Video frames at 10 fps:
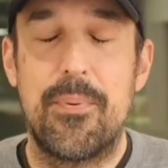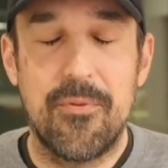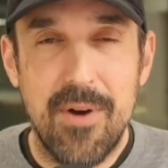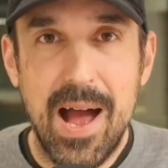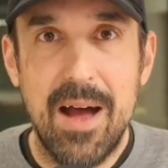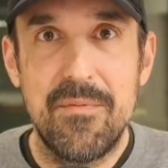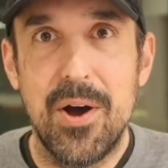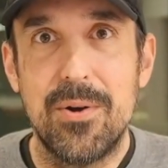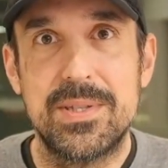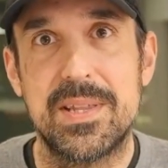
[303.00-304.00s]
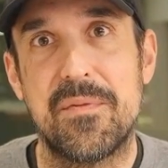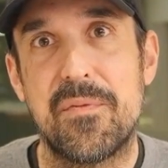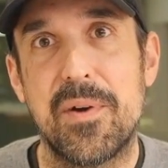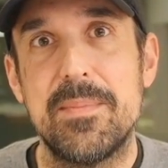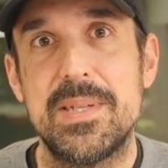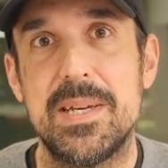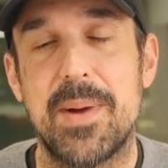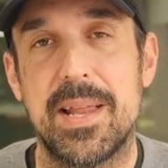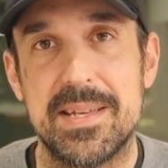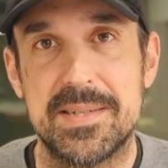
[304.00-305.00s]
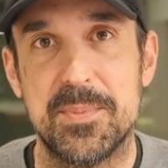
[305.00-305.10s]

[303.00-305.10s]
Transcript: Bravo to the frame team on this